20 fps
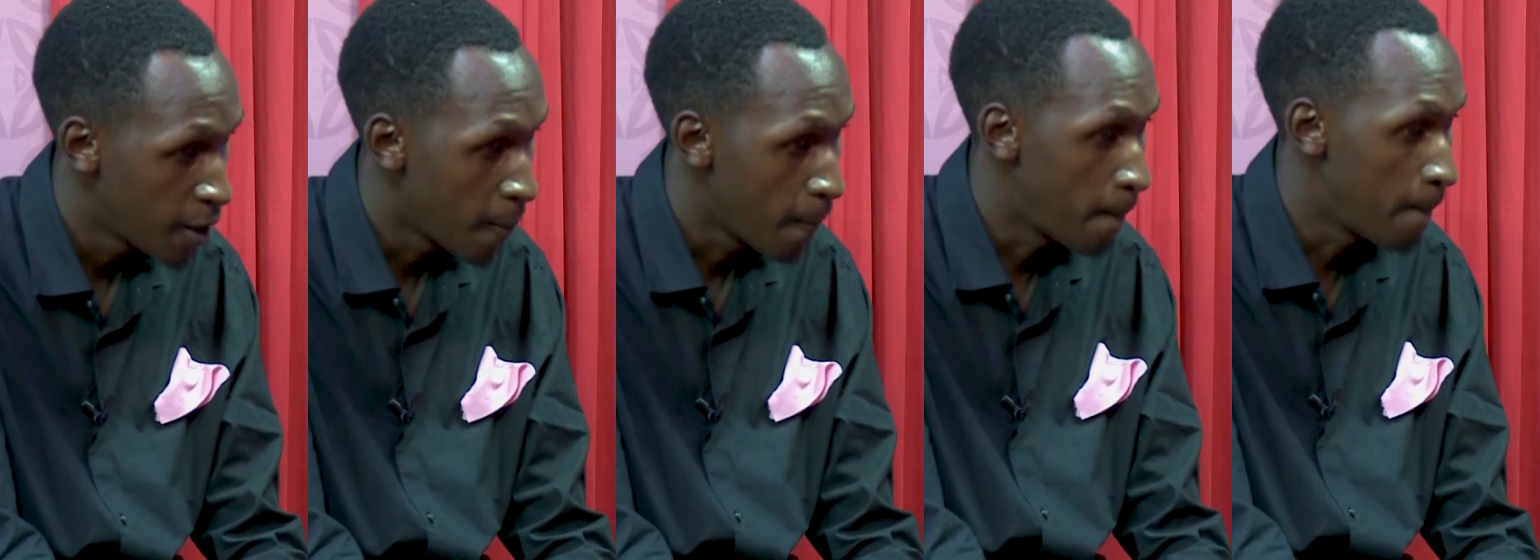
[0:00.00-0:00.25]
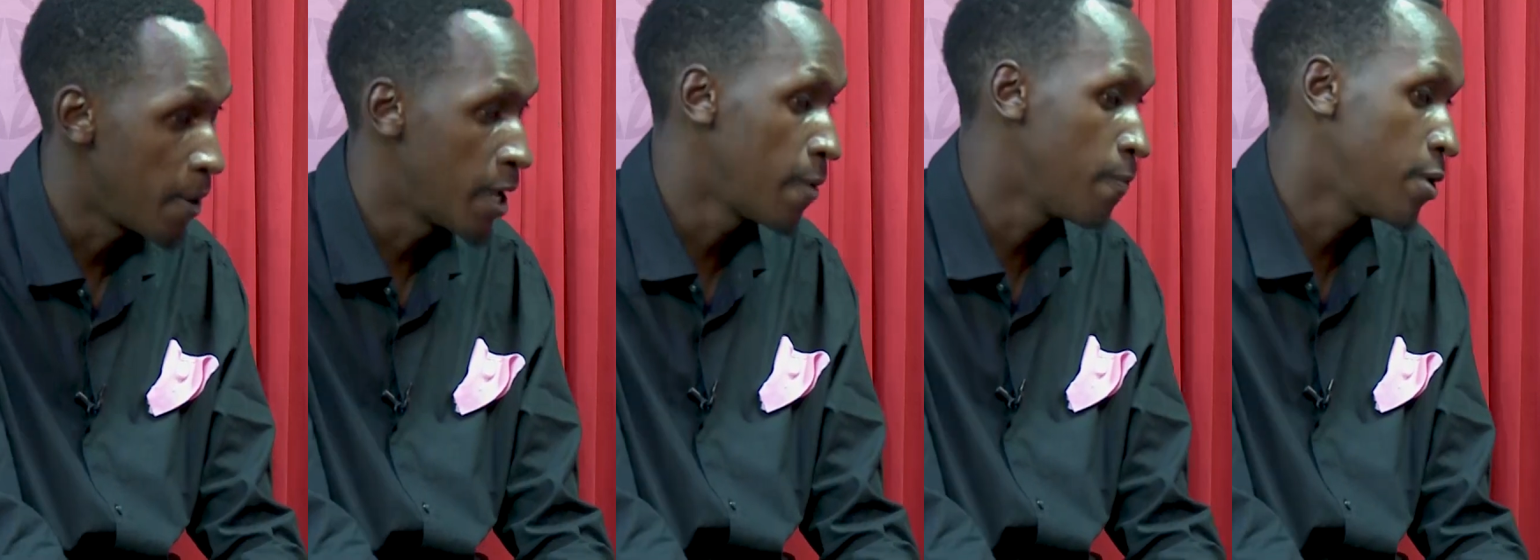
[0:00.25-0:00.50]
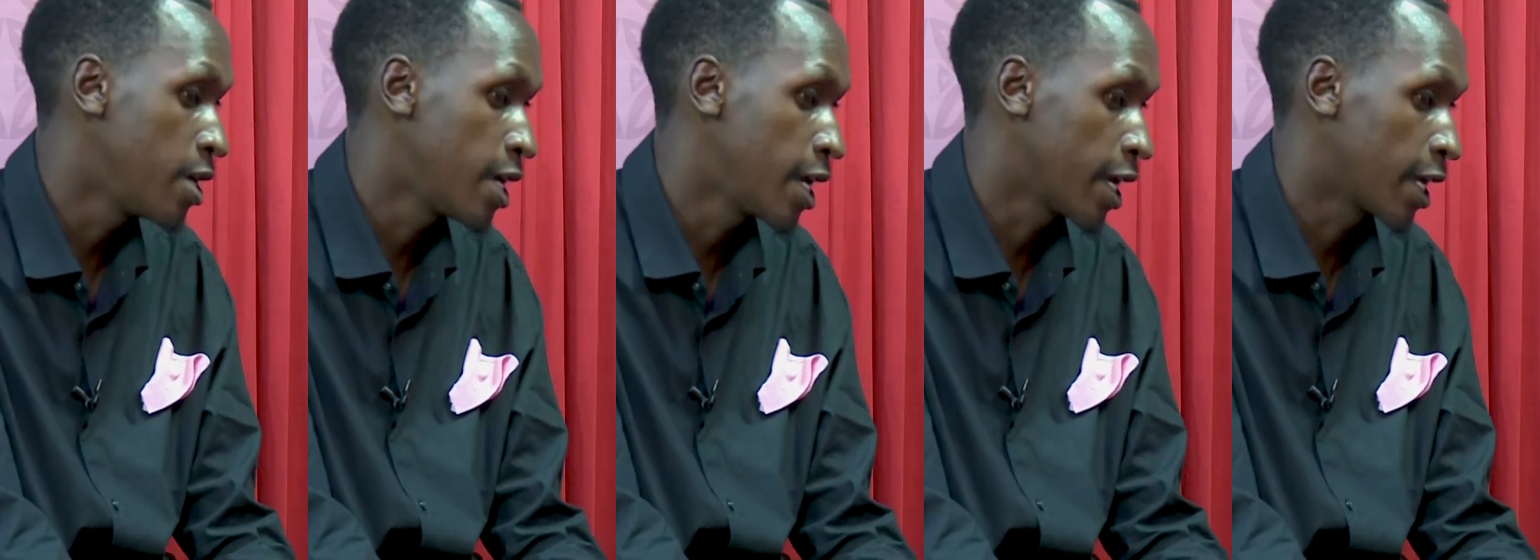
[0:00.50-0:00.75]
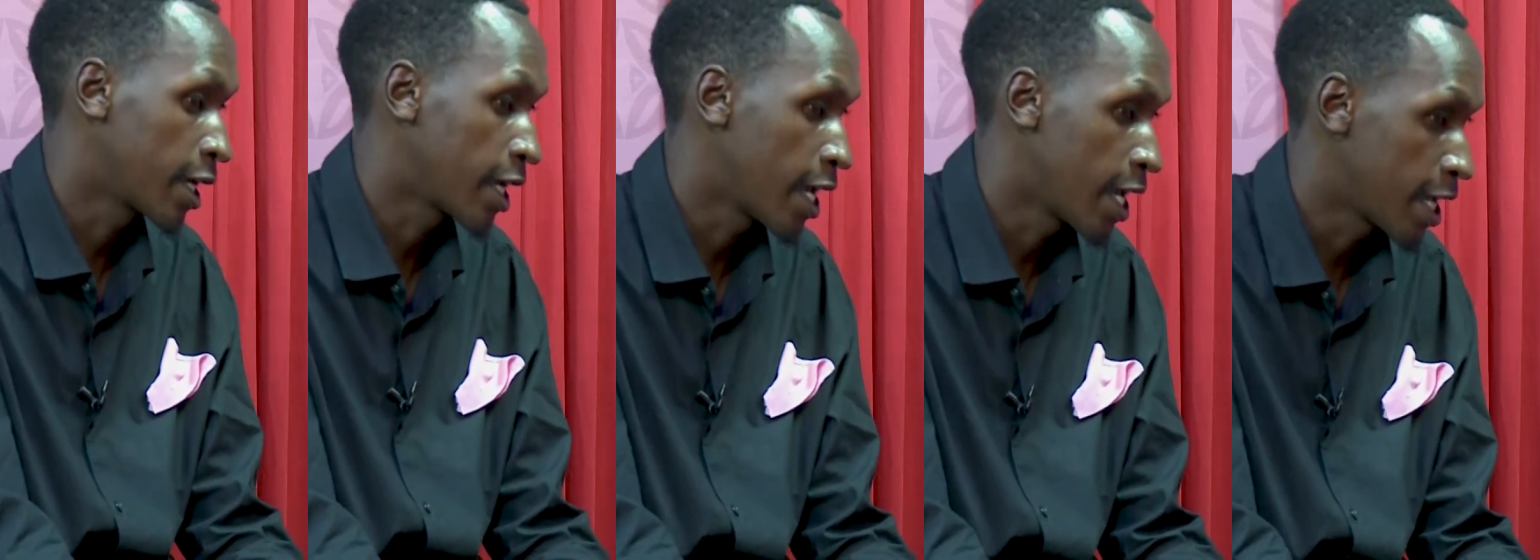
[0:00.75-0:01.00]
maybe
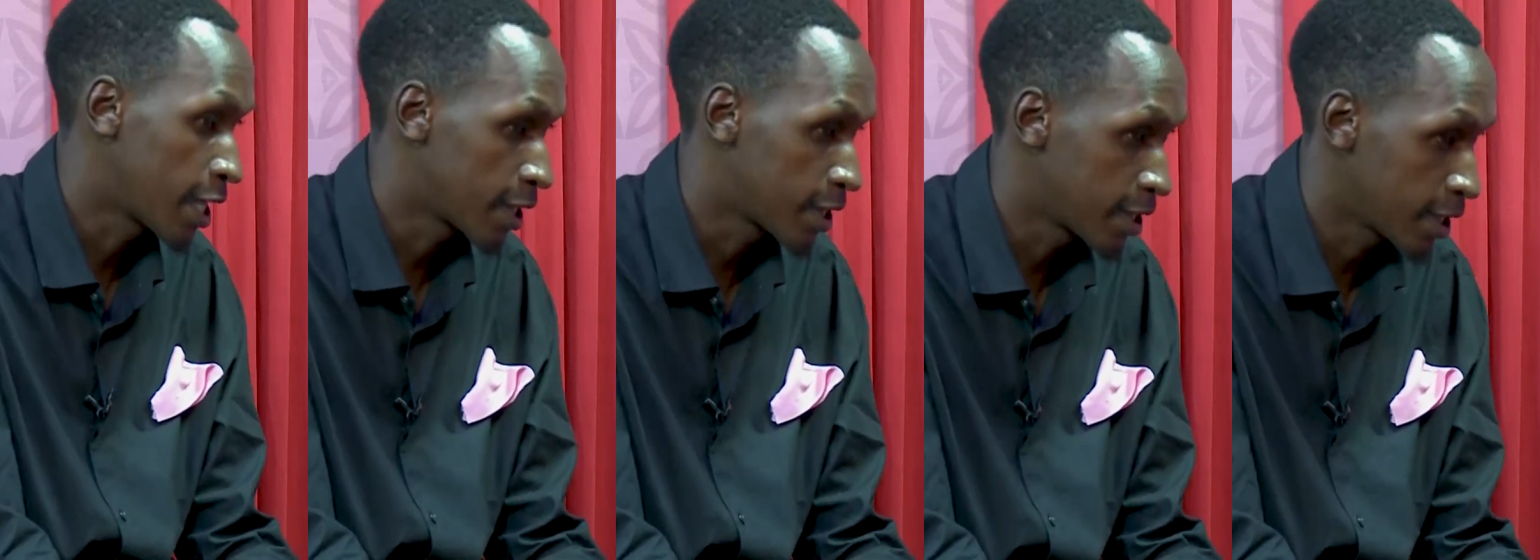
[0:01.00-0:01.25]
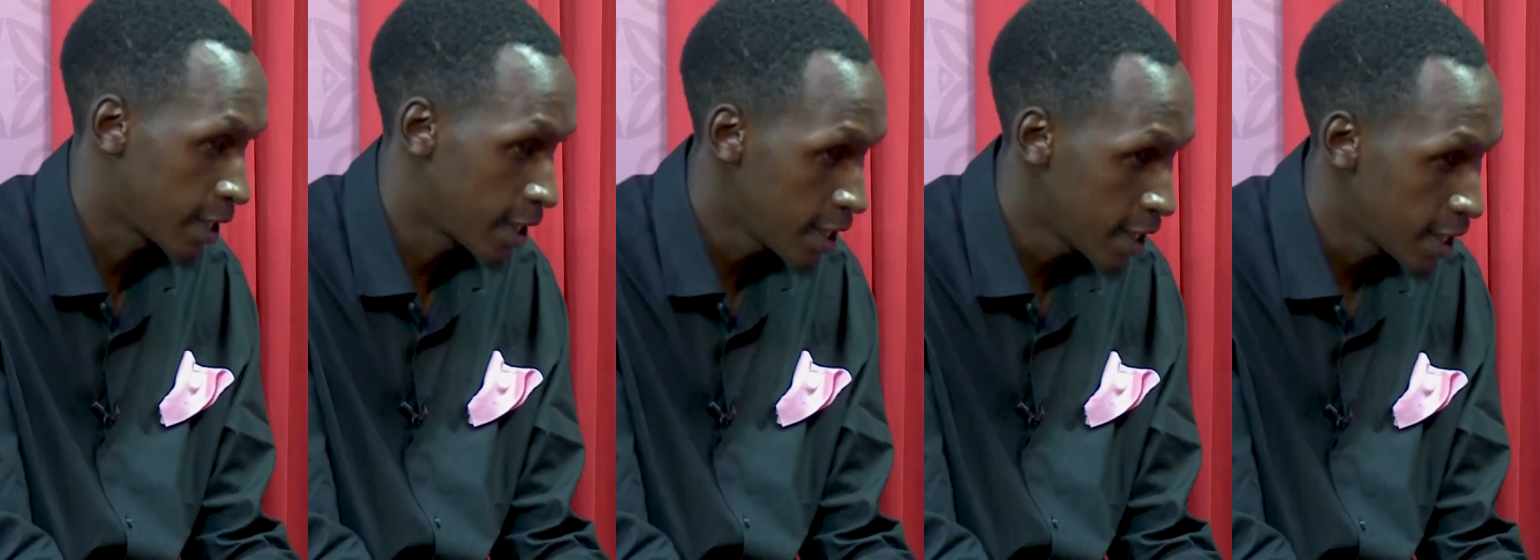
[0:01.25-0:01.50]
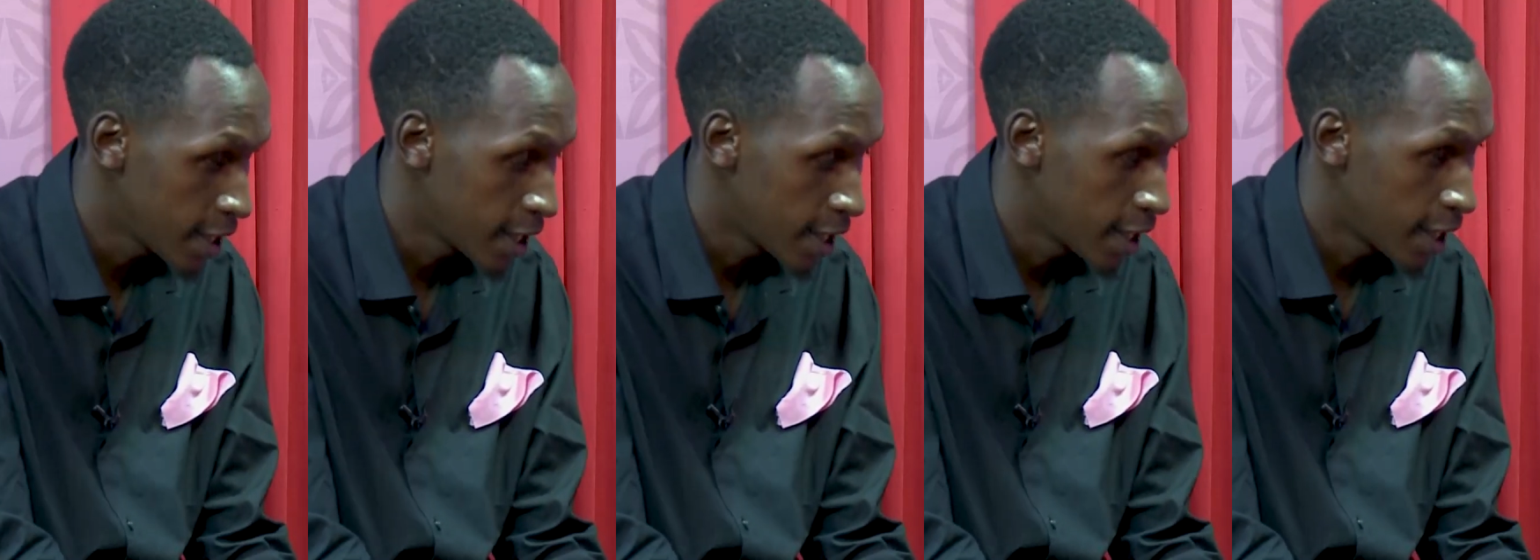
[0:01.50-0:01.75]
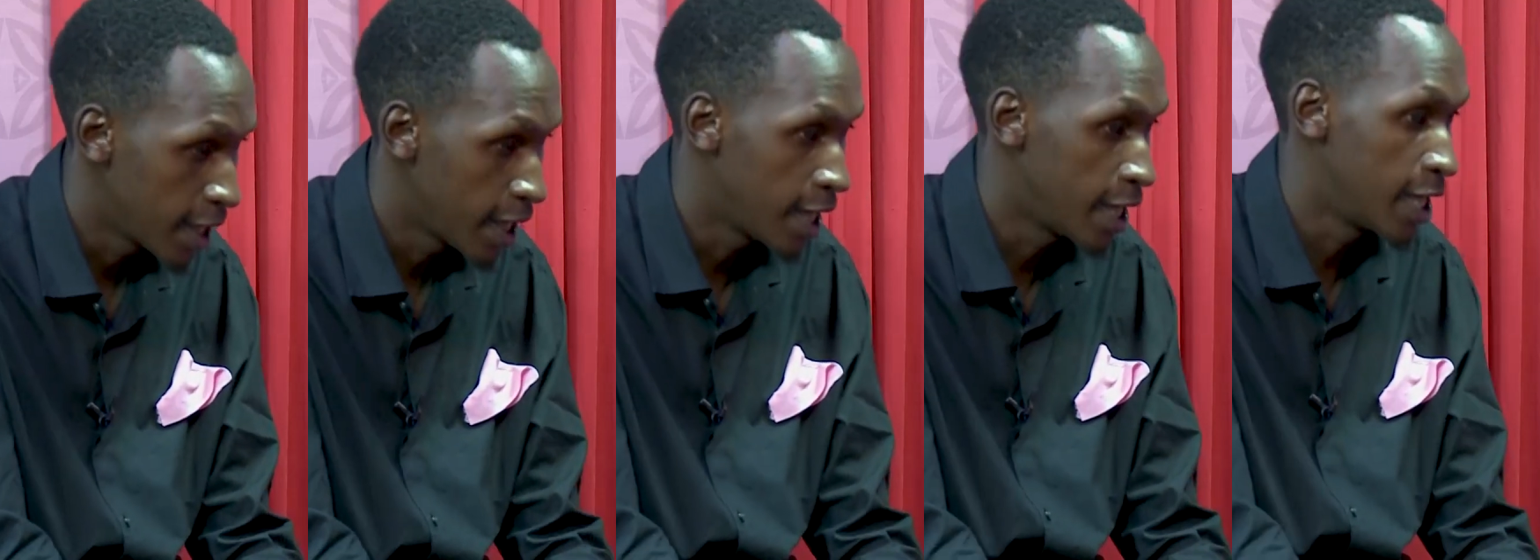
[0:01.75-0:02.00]
X-ray,
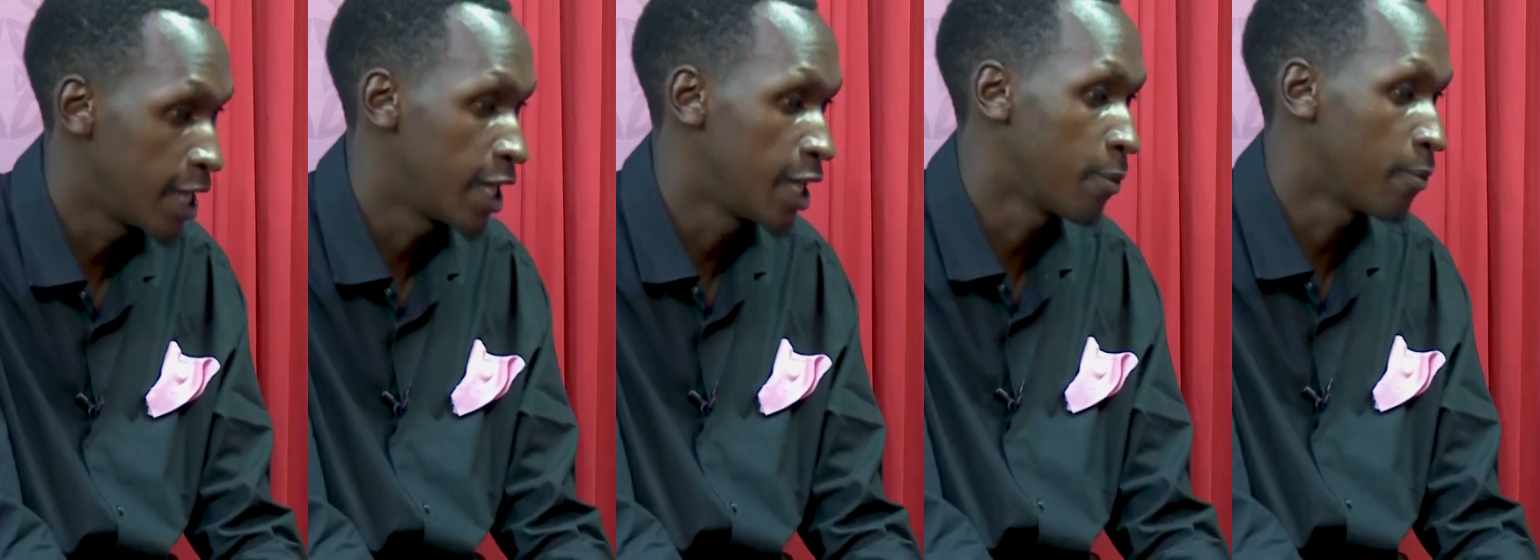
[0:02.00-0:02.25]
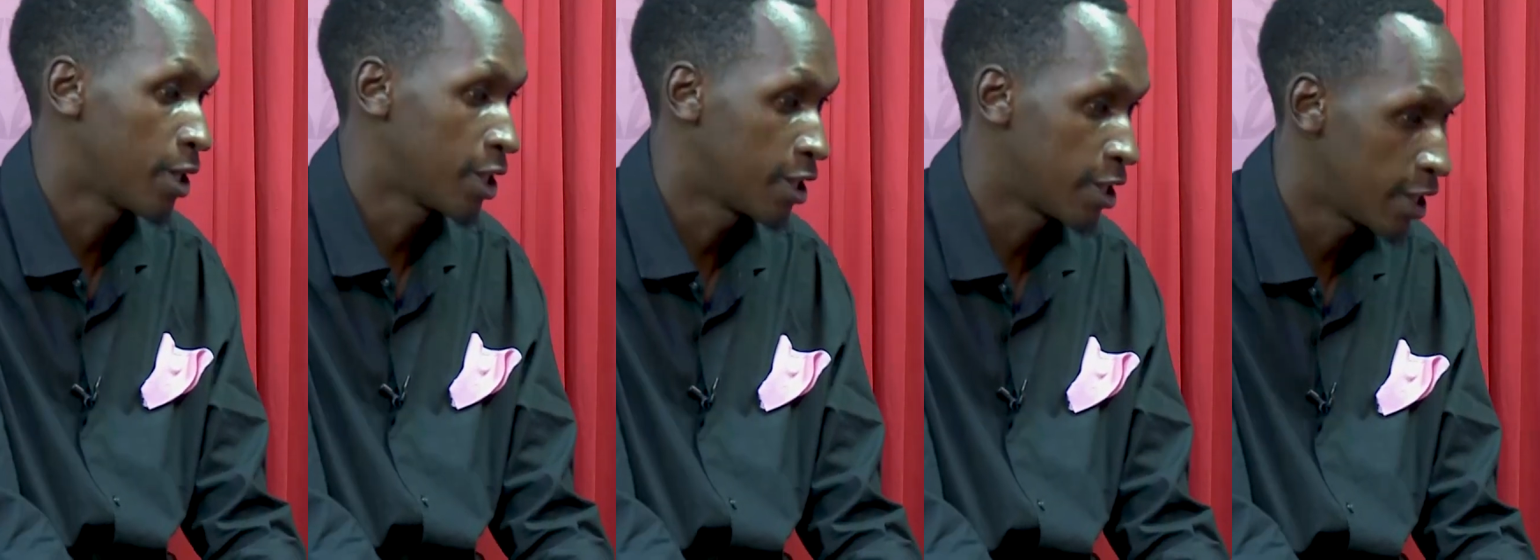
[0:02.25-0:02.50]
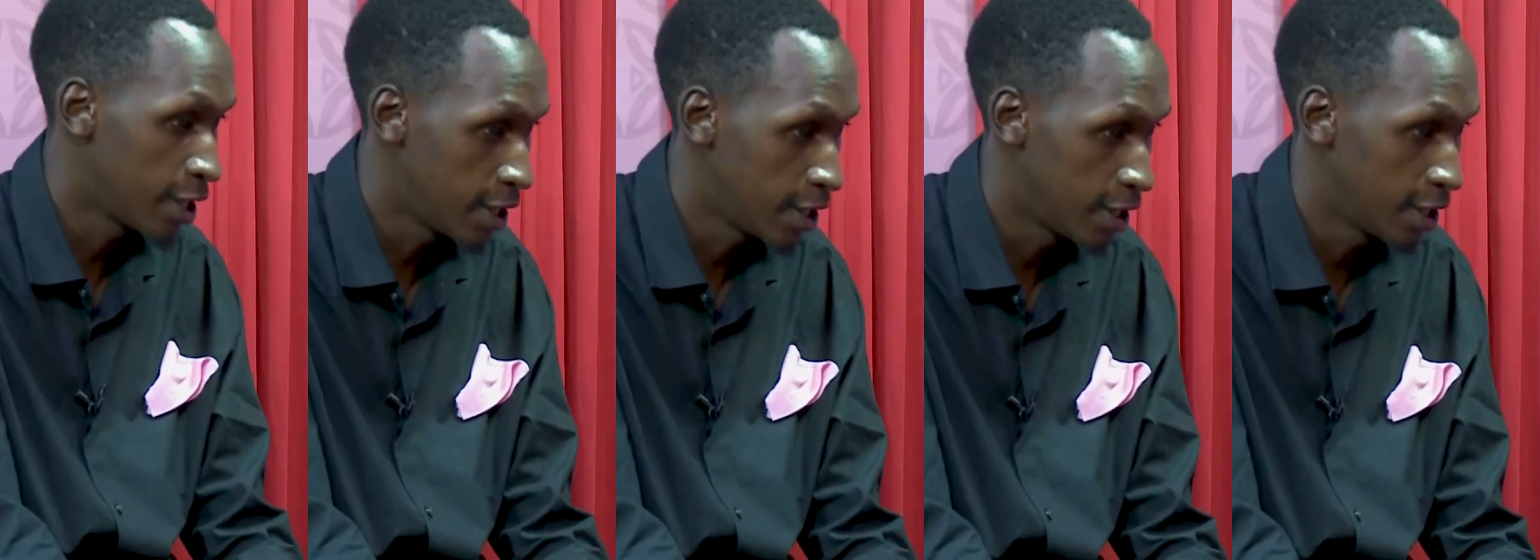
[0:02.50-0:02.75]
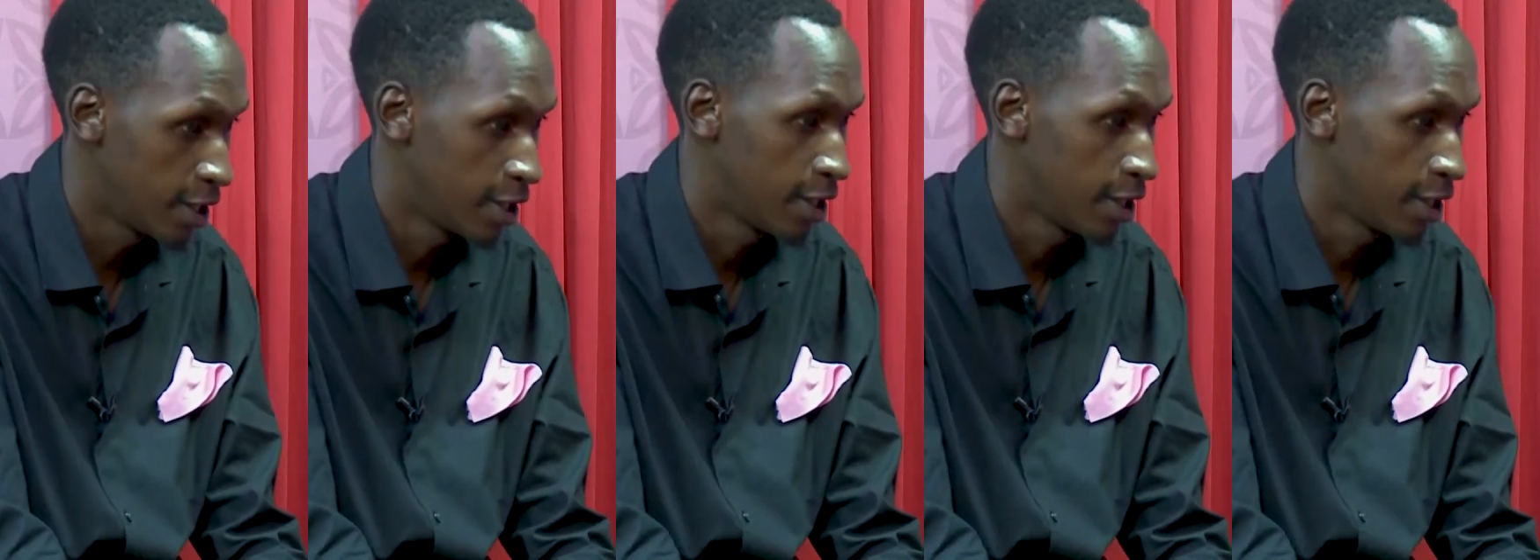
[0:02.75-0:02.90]
and any machine